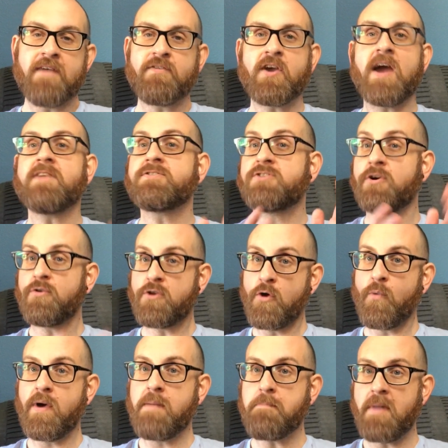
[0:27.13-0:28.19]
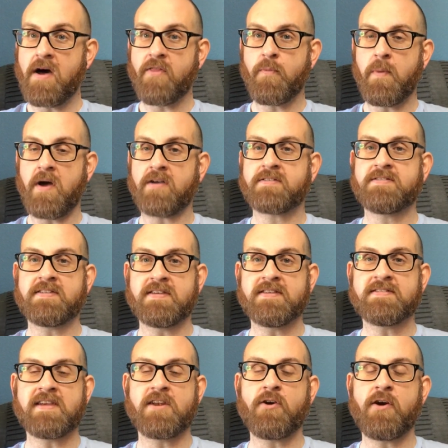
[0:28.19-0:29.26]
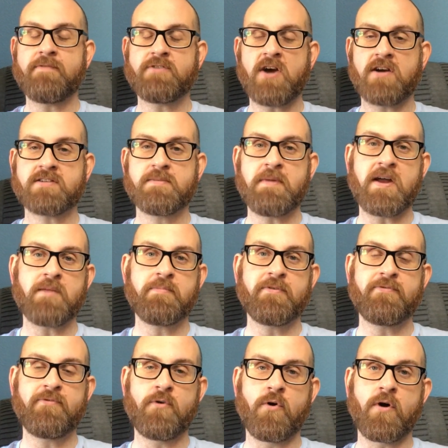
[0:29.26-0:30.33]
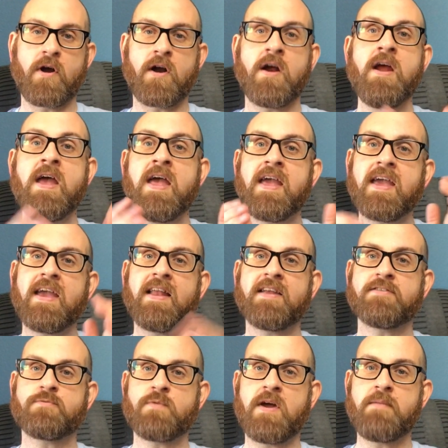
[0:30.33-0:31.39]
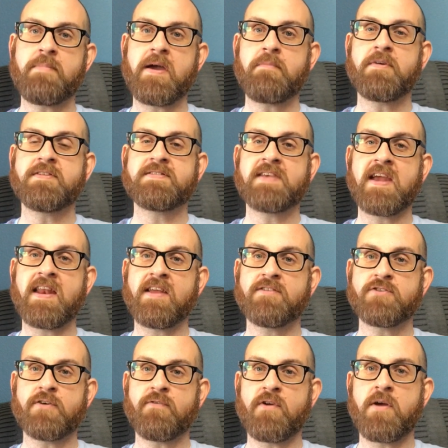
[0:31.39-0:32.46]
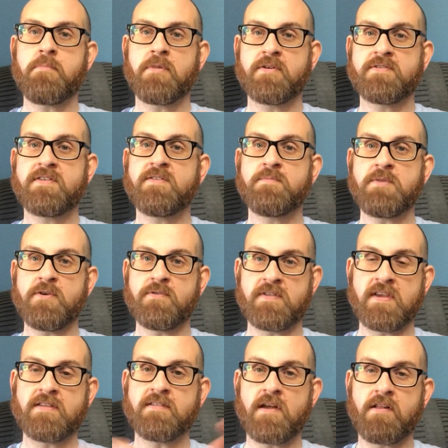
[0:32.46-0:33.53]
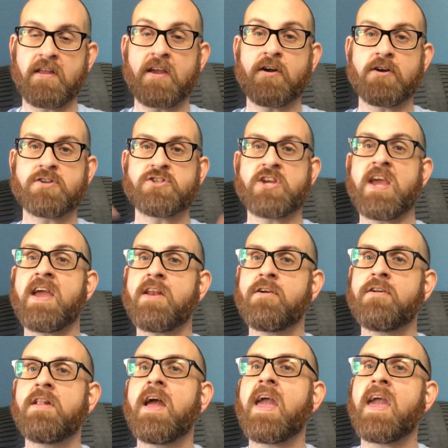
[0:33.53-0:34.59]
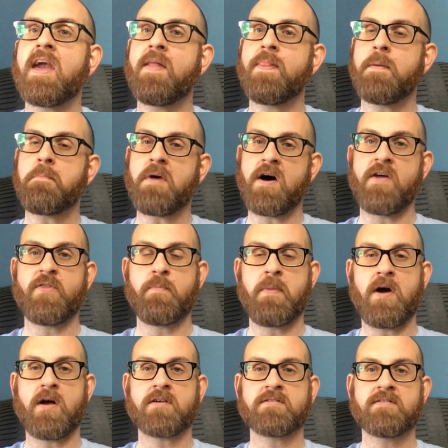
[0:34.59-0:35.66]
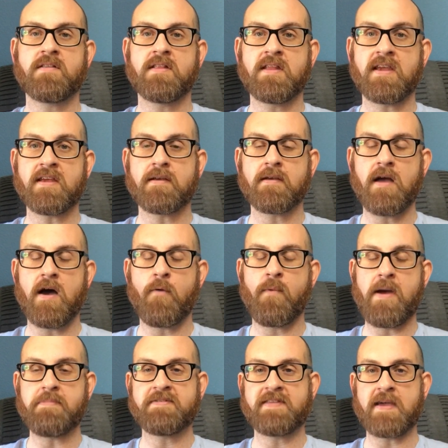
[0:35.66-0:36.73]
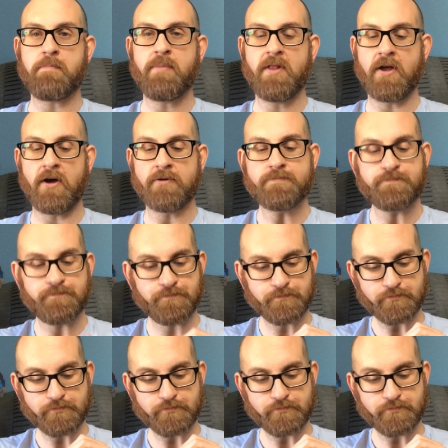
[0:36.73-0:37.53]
If you guys don't know what Moth Box is, I know I've talked about it before. It is run by Mercedes over at Mercy's Musings. I'll link her channel and the Moth Box link website below.